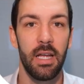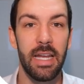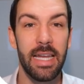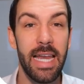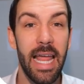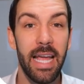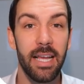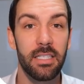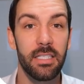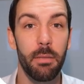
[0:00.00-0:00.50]

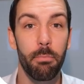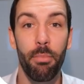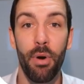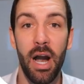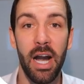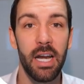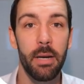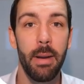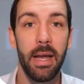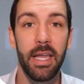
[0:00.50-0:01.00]
Next,
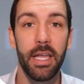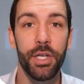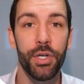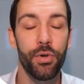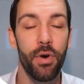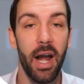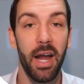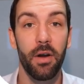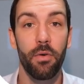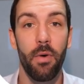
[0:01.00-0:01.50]
brag about your
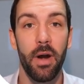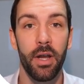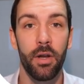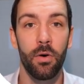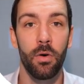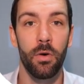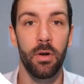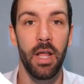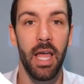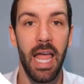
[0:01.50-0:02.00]
track
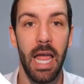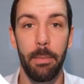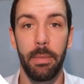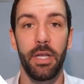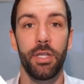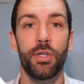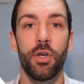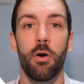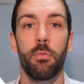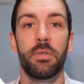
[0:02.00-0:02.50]
record. How
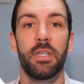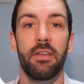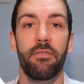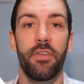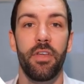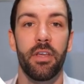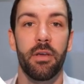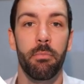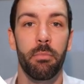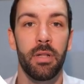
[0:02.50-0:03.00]
many jobs have
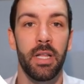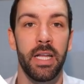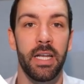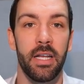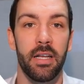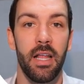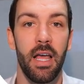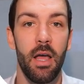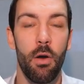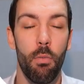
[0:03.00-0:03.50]
you
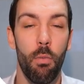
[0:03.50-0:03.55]
completed?